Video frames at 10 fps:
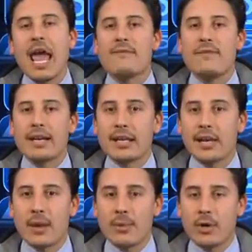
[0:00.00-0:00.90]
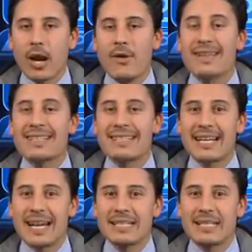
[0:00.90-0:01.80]
and finding common ground and
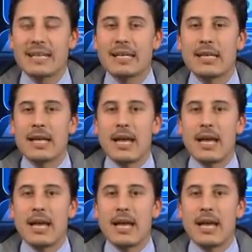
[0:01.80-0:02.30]
discussing